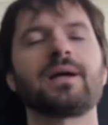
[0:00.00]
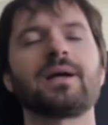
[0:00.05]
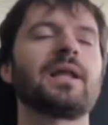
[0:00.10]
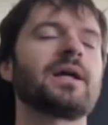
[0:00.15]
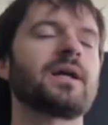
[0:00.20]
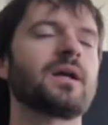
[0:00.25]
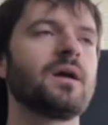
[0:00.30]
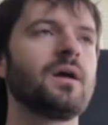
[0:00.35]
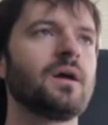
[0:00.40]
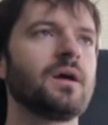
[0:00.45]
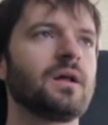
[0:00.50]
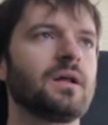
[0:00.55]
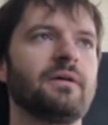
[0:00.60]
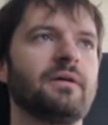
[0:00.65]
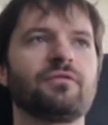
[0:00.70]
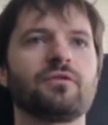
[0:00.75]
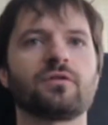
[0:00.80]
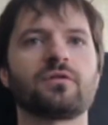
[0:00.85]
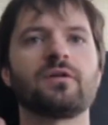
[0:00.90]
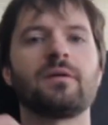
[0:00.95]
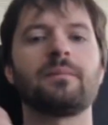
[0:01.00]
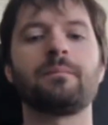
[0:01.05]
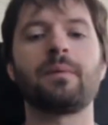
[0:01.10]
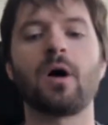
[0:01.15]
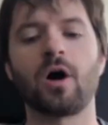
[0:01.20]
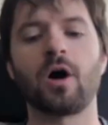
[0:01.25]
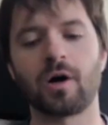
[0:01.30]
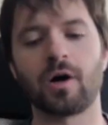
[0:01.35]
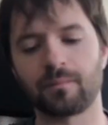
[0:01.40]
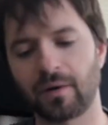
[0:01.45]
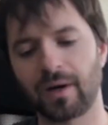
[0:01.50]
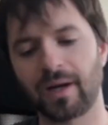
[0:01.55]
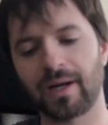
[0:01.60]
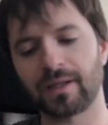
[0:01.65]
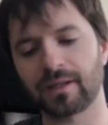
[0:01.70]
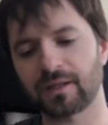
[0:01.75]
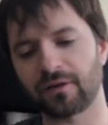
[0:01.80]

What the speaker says: Like if there's a bomb, right?